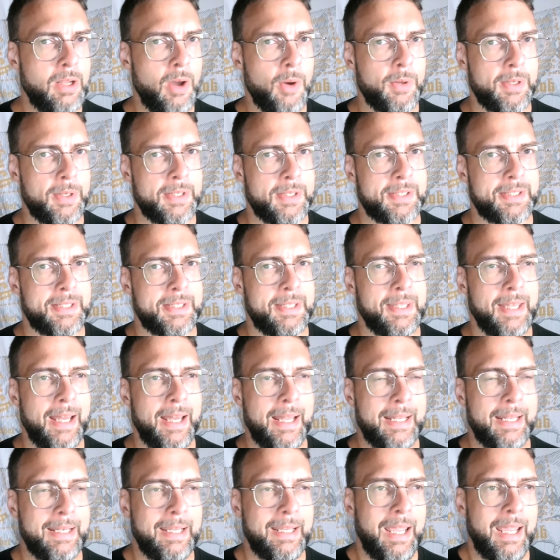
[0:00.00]
noticed
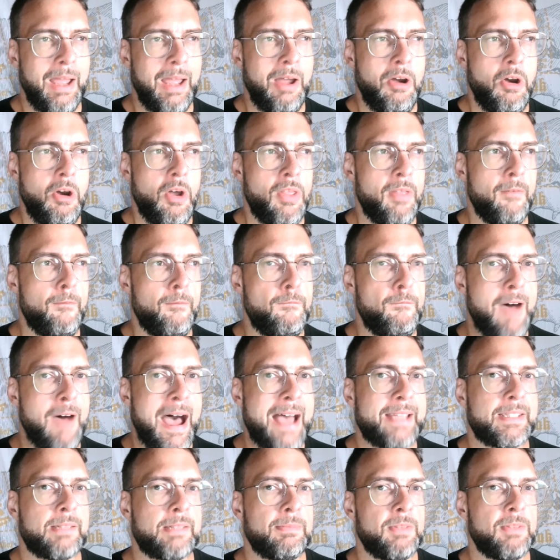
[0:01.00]
that the
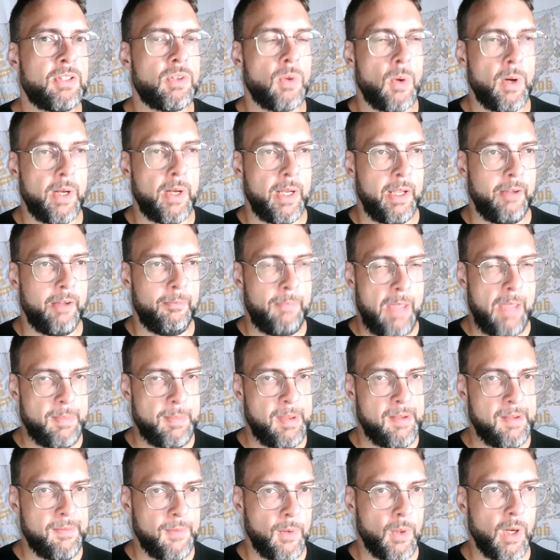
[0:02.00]
vast majority of
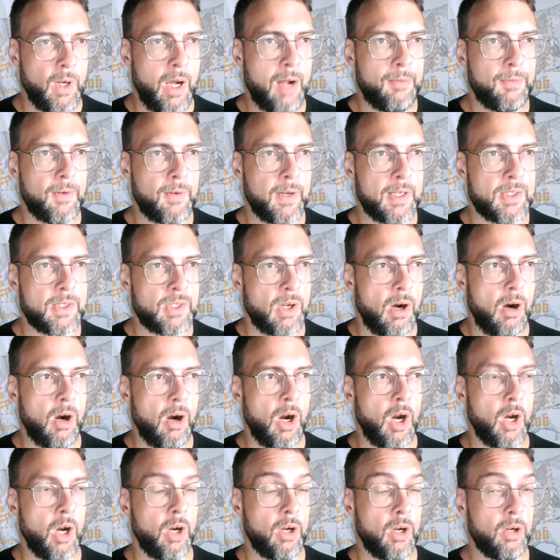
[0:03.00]
baby food offerings
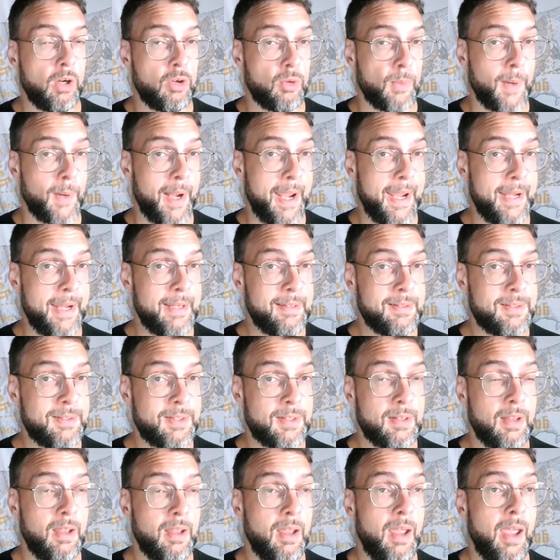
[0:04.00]
are
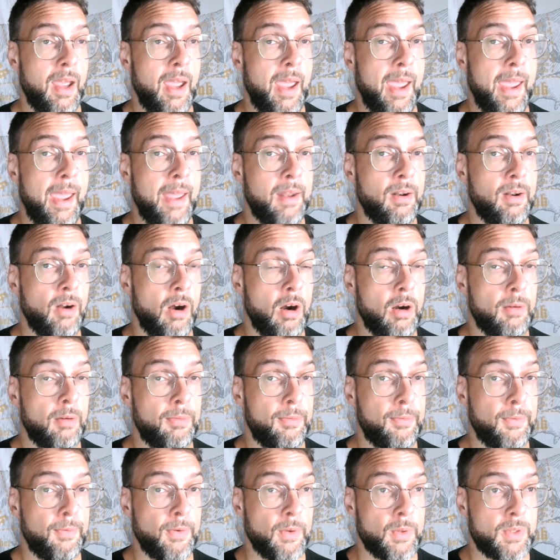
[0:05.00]
grains and are
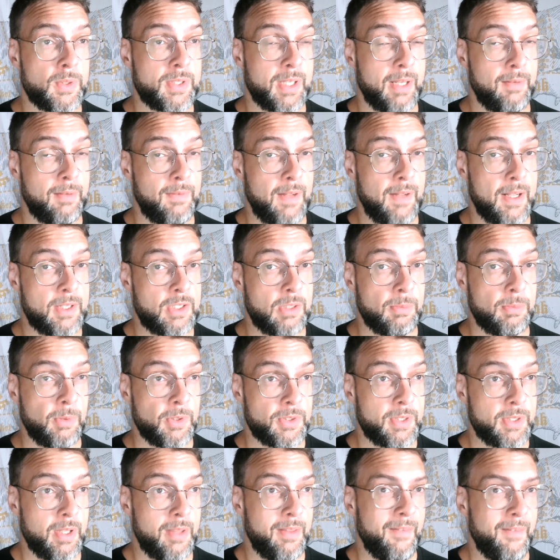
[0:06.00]
fruits and
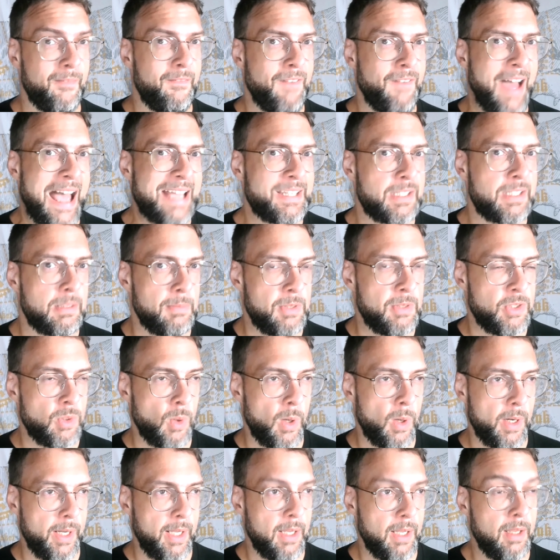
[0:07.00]
vegetables, the vast
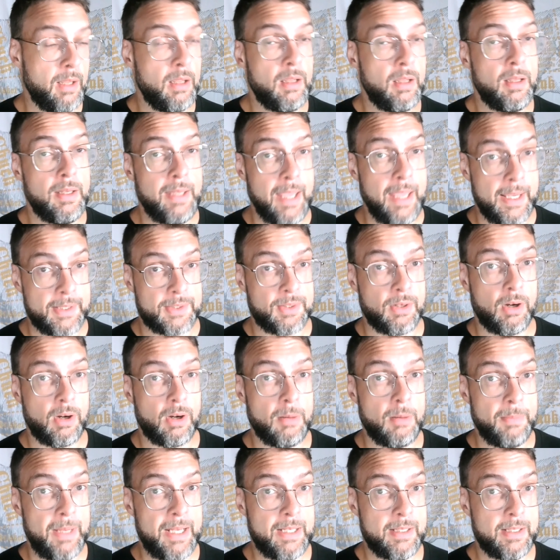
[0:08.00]
majority. Yes,
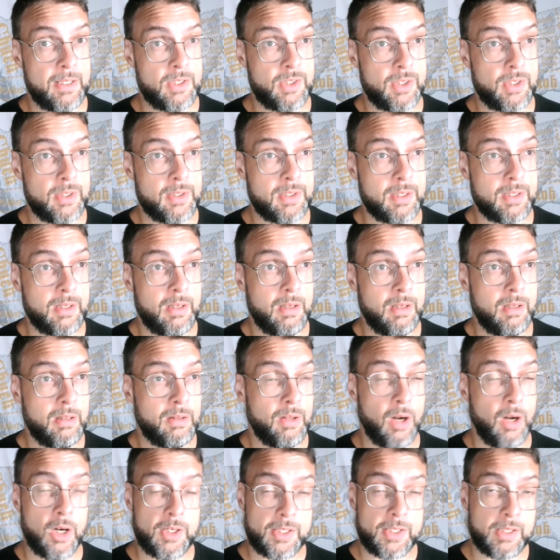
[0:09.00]
there are meat dishes.
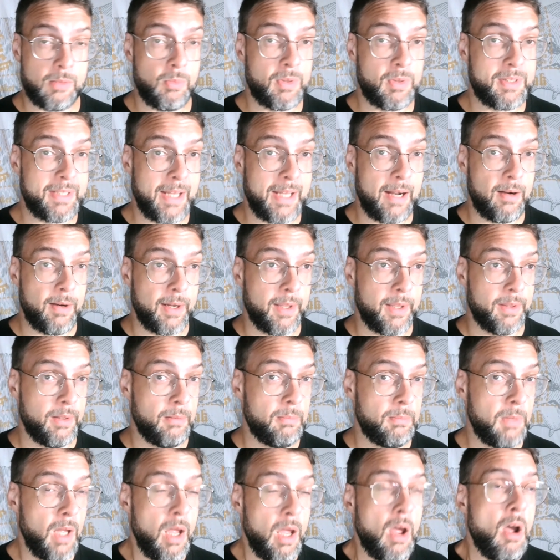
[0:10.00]
There are some with dairy in
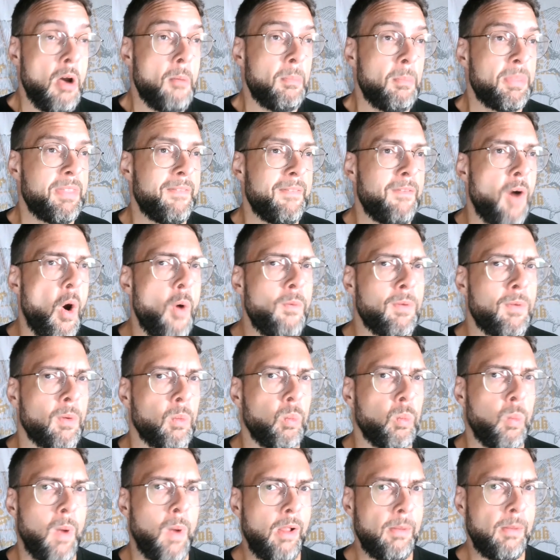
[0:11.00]
them. But the
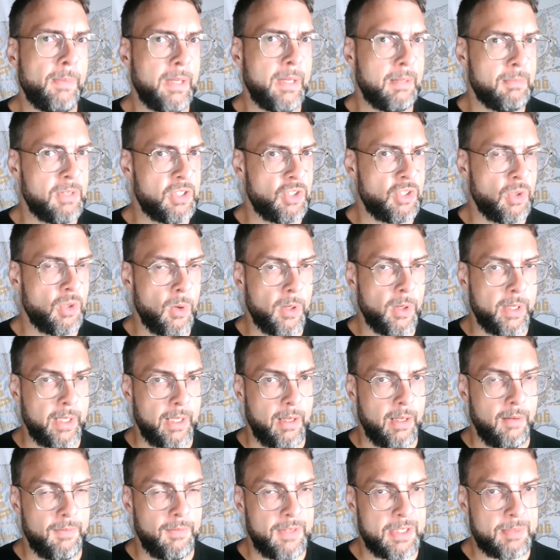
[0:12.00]
overwhelming
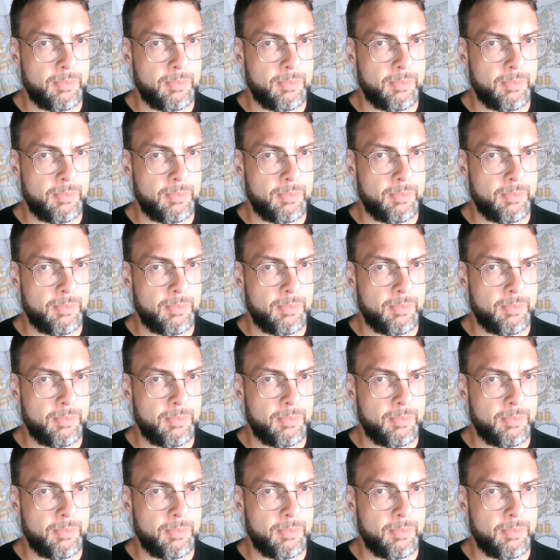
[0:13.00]
majority of